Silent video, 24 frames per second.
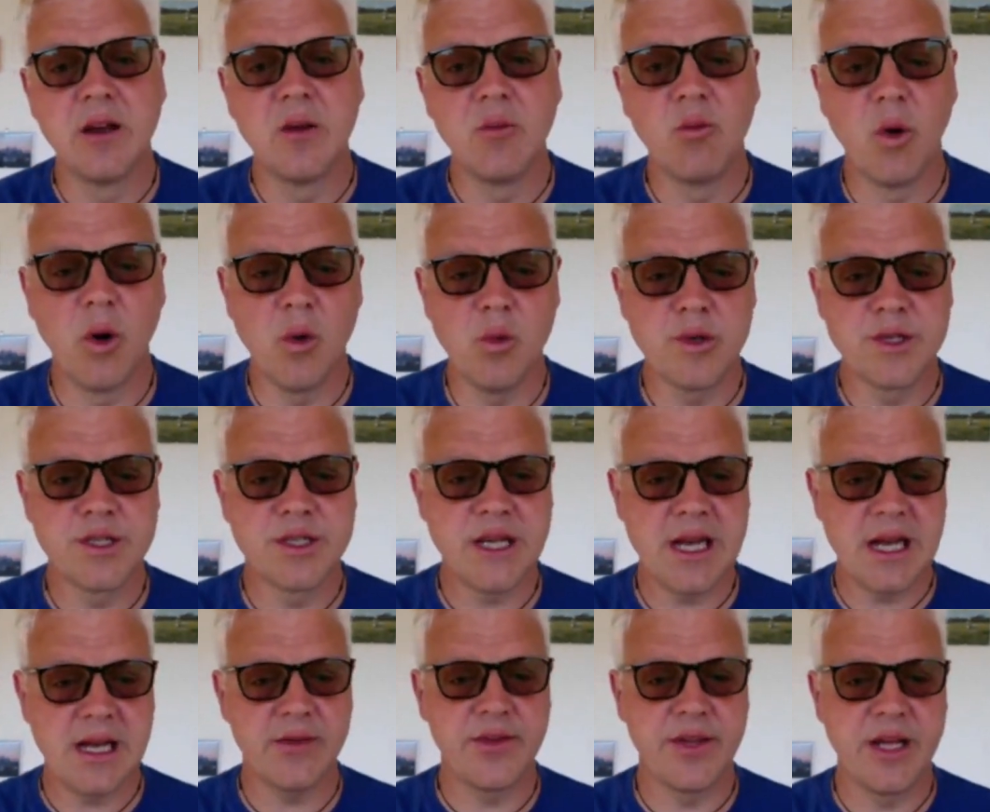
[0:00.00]
What was
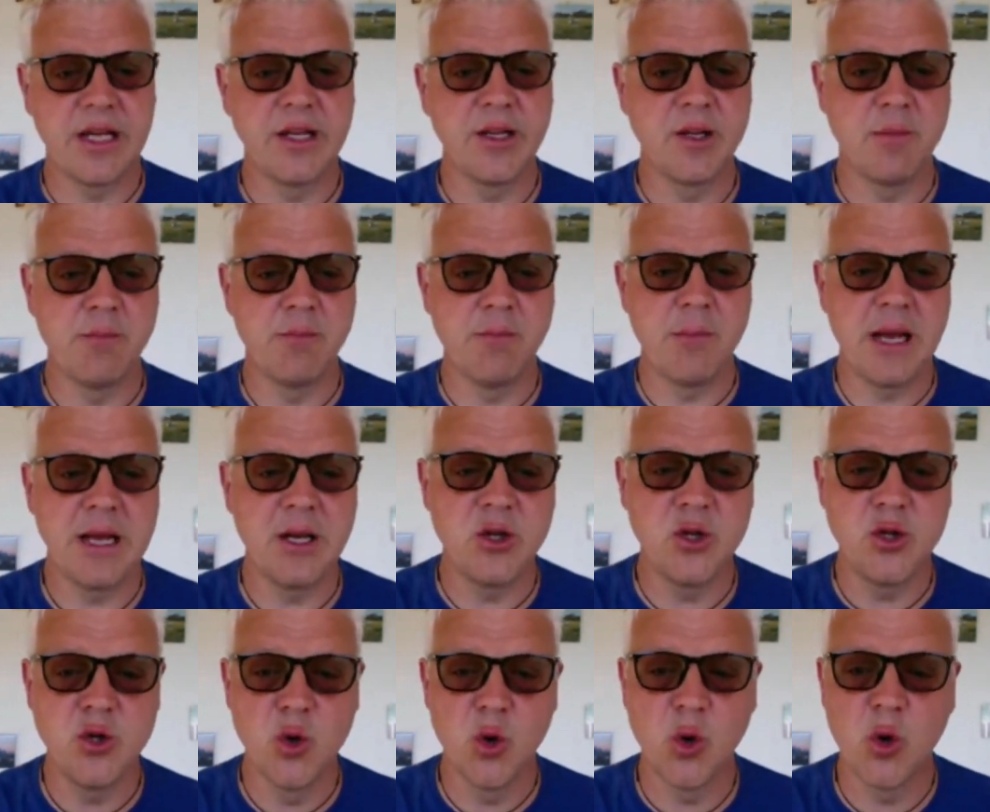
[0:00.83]
that thing that
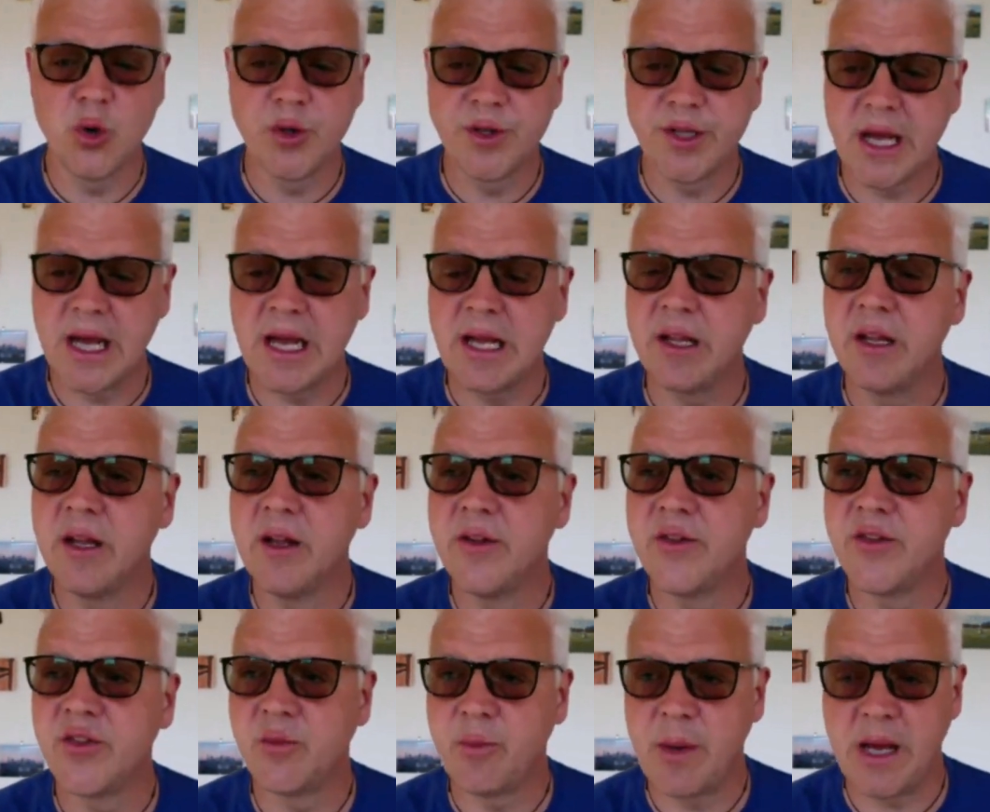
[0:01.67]
made your day
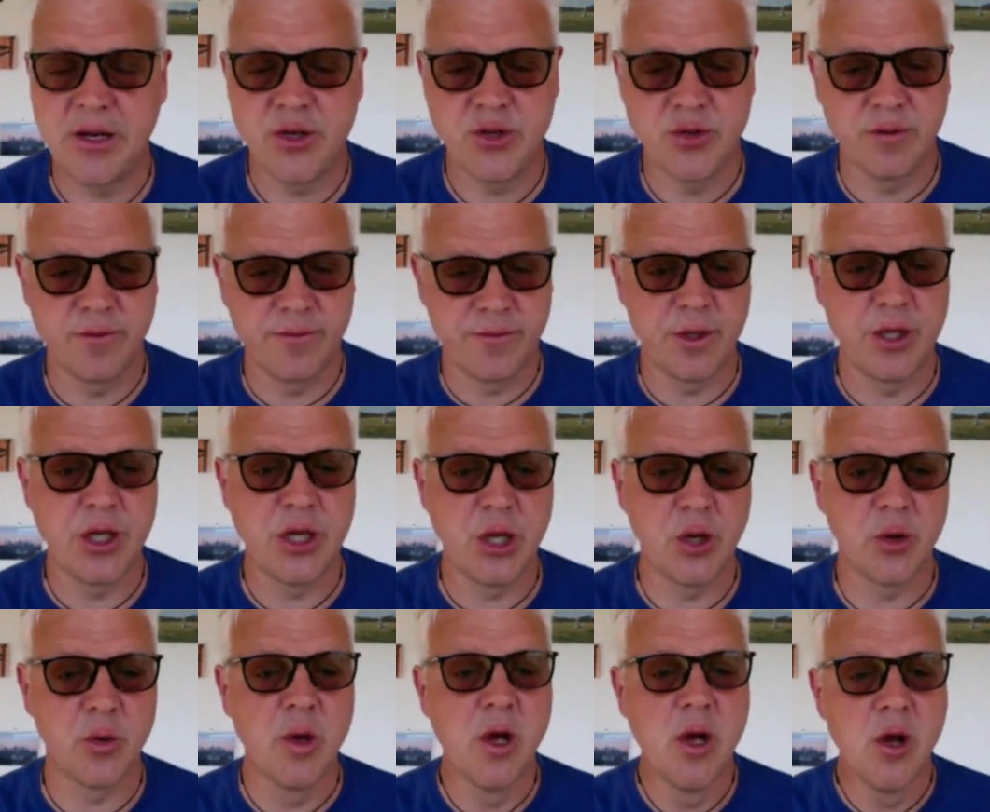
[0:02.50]
special for
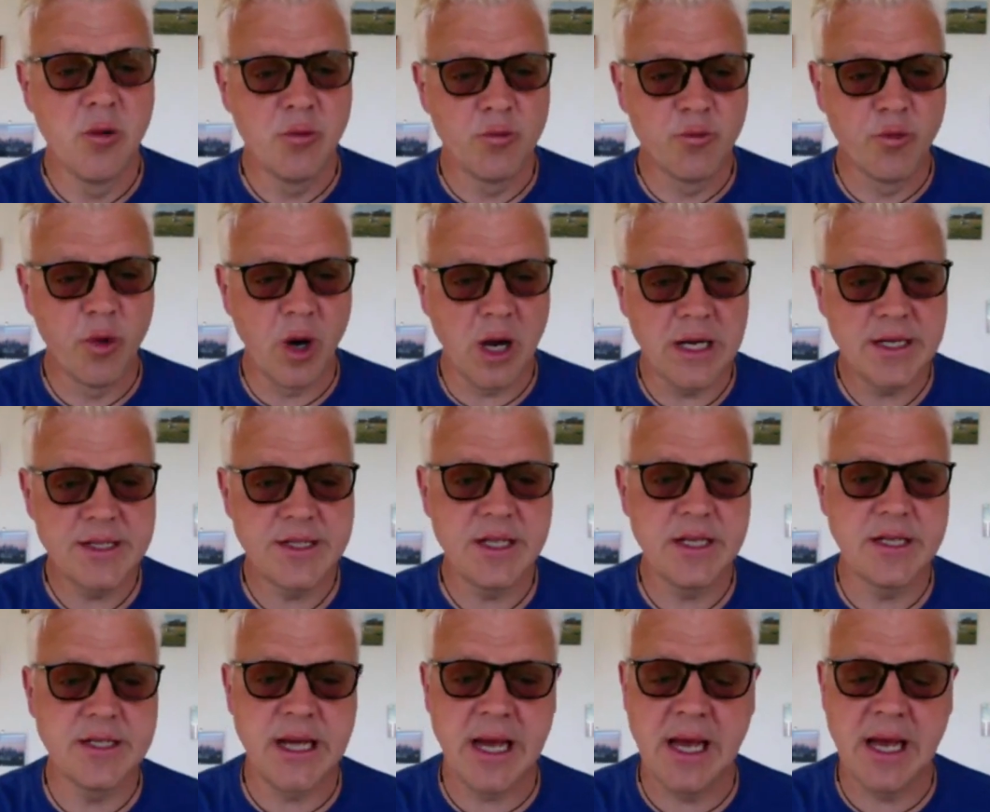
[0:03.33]
you?
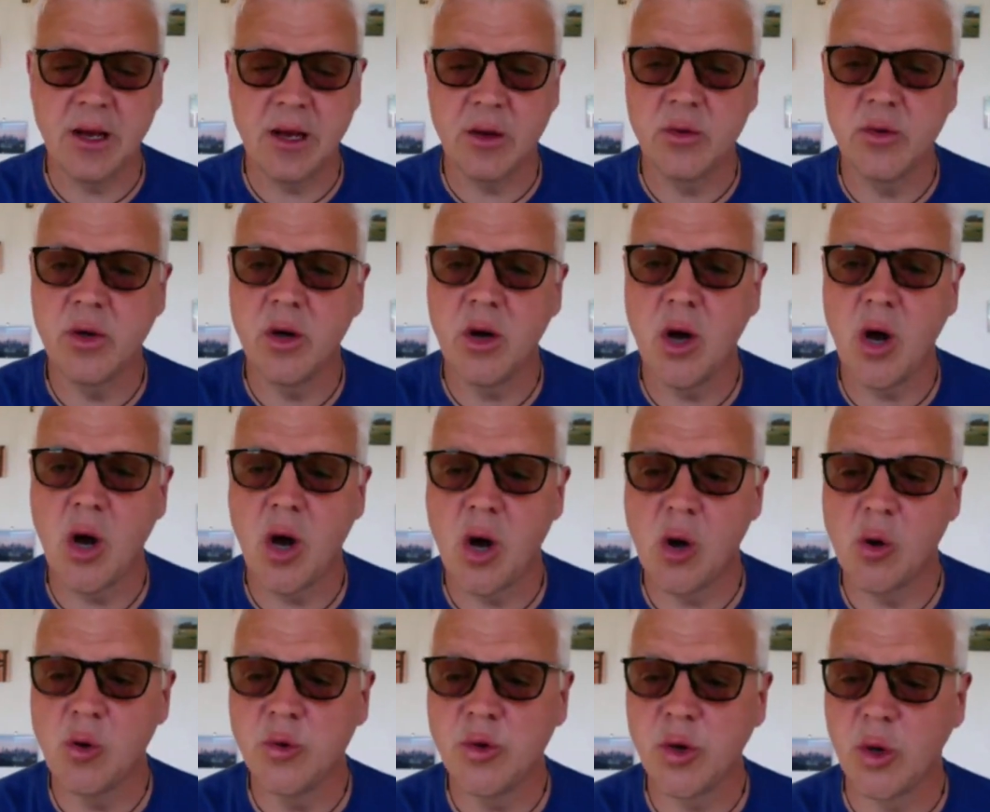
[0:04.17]
Write it down,
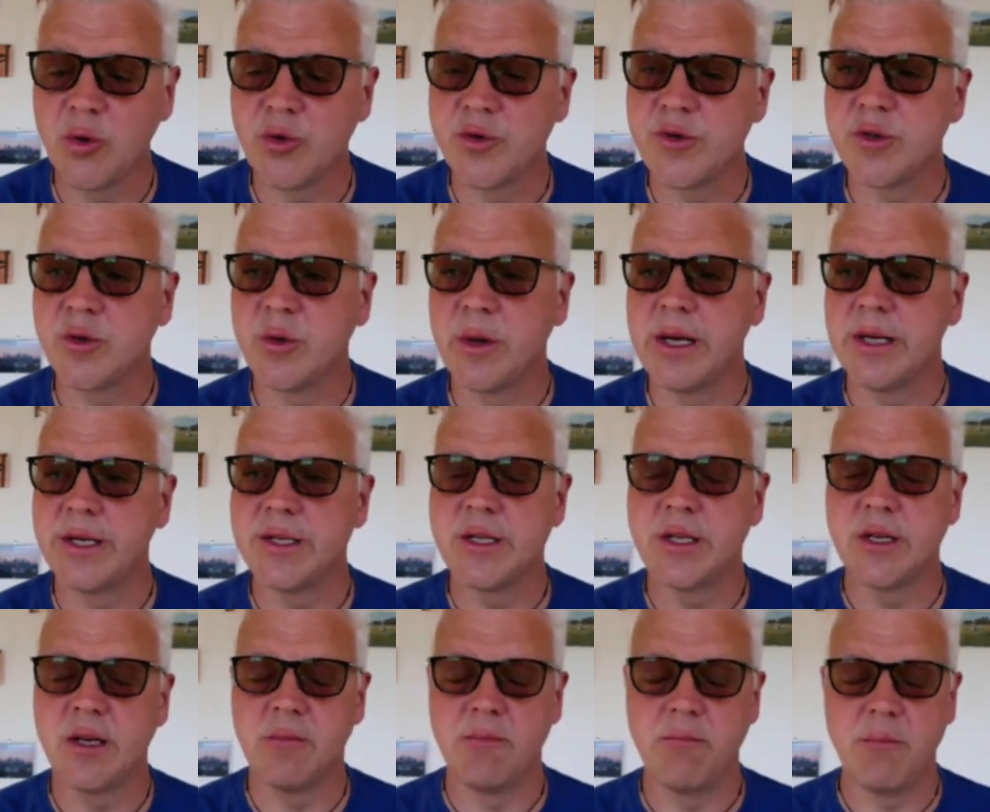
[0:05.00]
hold on to it,
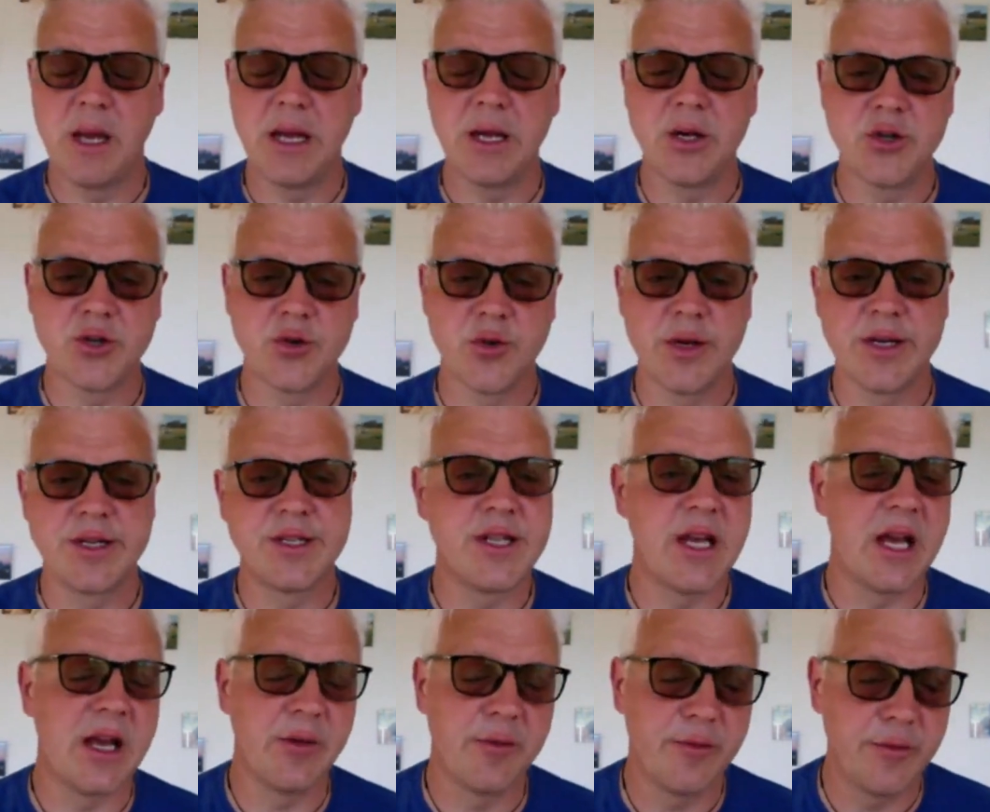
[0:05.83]
and make sure it's
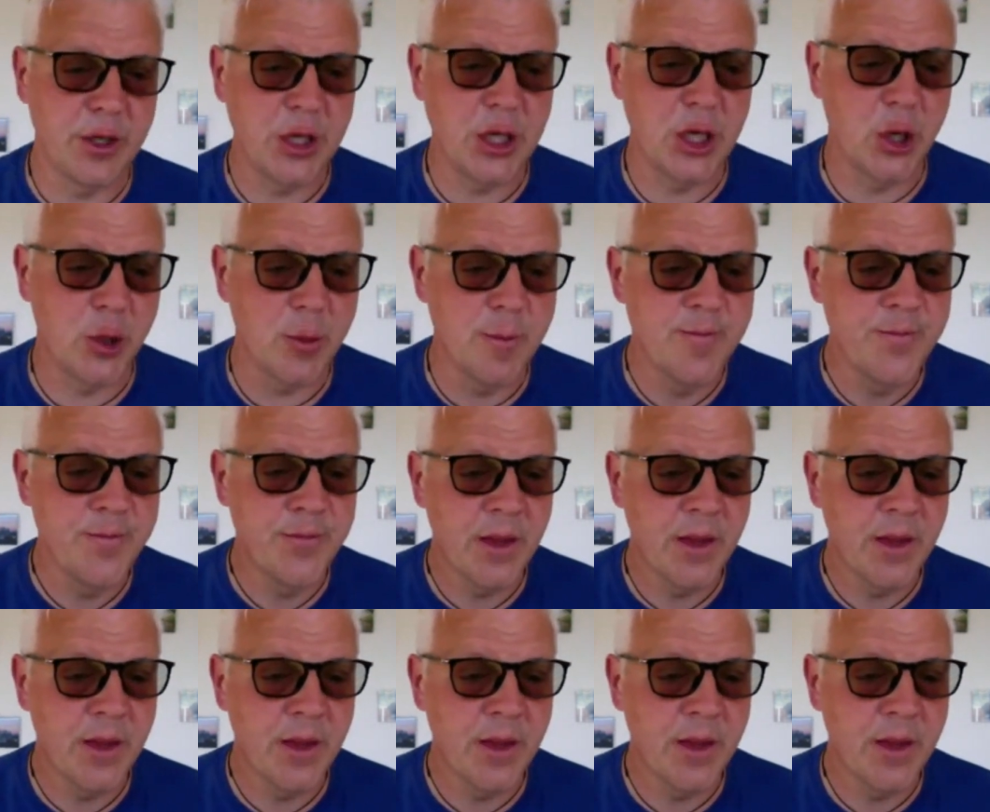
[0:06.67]
there for you.